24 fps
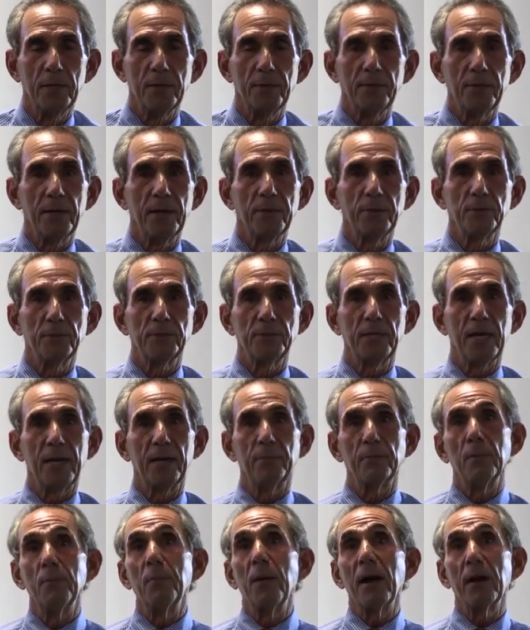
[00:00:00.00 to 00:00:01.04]
The other is that
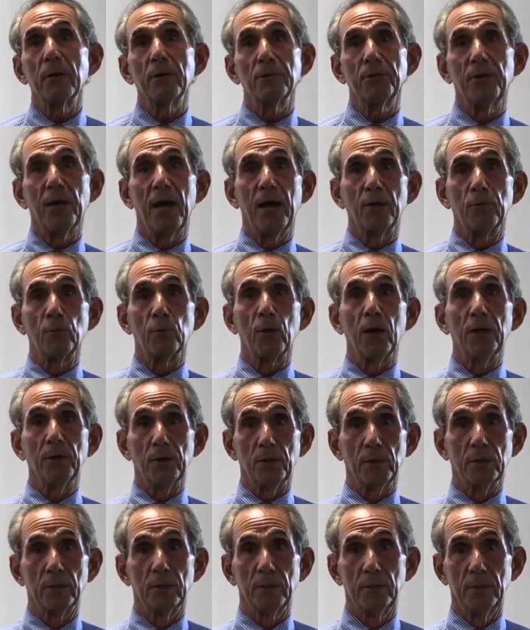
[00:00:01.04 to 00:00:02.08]
I'm a marathon runner.